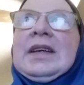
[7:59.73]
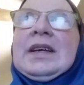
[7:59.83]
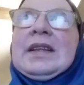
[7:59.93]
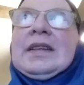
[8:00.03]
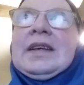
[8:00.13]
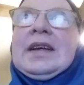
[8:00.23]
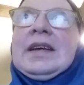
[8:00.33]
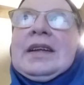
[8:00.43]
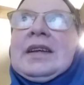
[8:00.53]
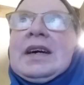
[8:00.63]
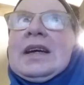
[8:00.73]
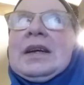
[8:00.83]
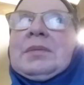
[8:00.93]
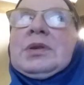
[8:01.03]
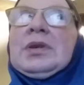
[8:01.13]
And then I
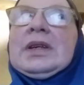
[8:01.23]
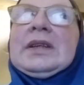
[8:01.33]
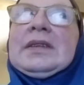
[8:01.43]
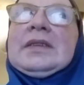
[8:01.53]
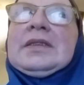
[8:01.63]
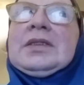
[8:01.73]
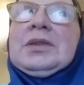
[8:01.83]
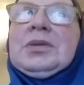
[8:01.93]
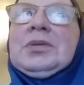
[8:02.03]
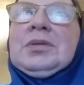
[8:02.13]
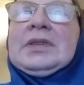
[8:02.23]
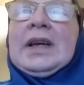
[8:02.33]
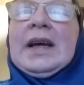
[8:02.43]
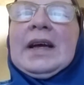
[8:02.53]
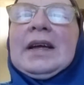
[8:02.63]
am going to
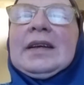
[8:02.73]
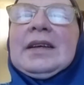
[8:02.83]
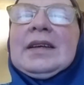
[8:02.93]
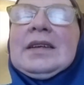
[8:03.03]
tag